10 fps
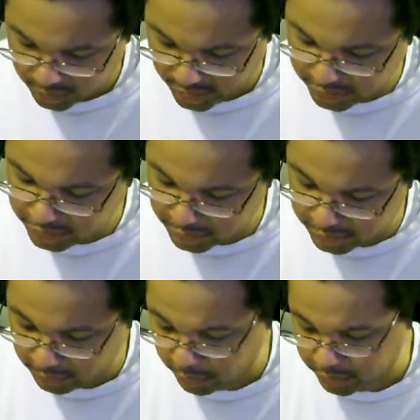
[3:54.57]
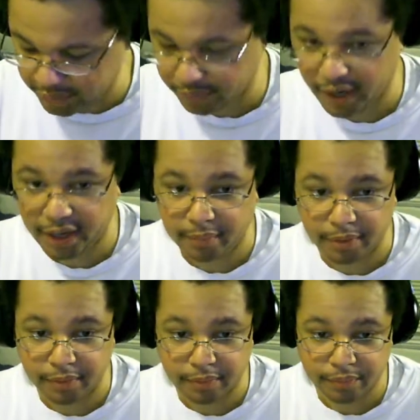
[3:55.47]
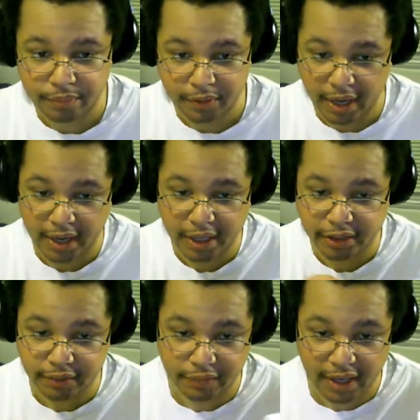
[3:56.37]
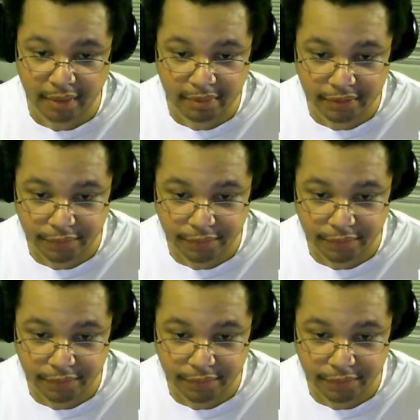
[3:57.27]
next is a multivitamin. Gotta get your vitamins,